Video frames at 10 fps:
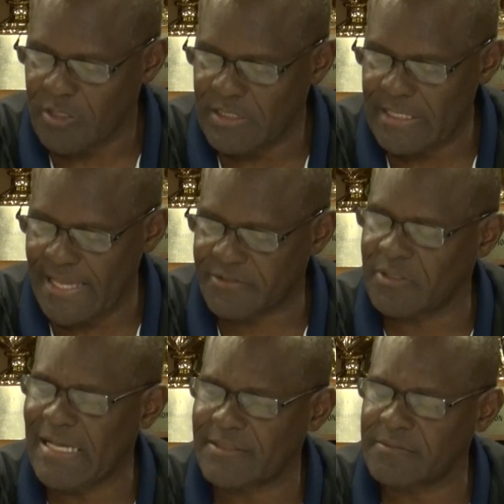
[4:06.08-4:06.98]
he adds a
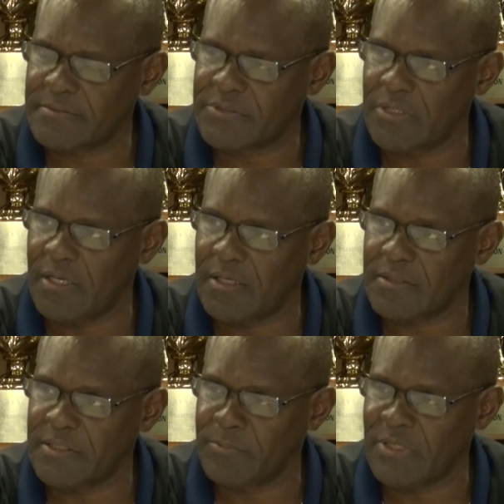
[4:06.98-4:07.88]
lot.
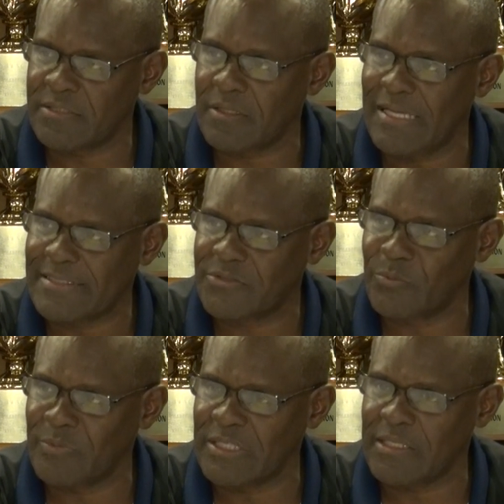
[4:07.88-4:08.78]
It means a lot
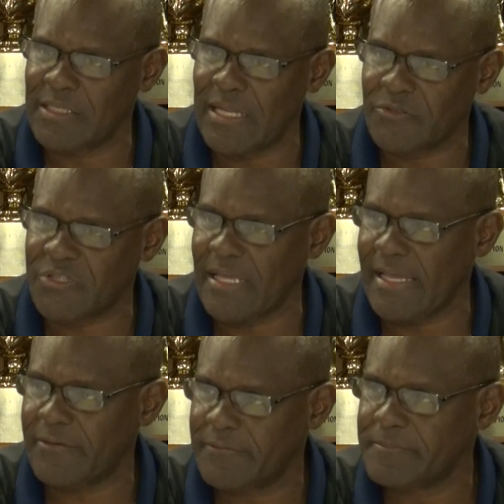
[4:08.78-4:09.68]
to me and our
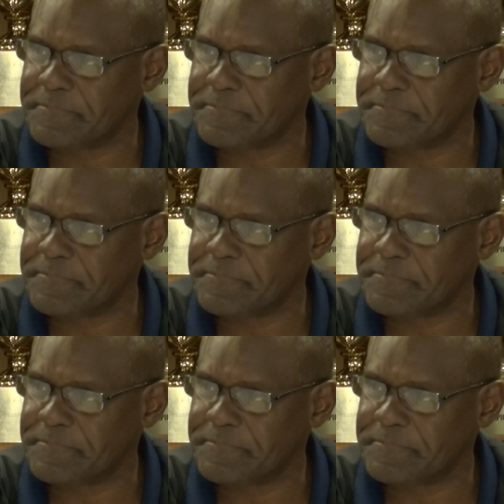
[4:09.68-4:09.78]
staff.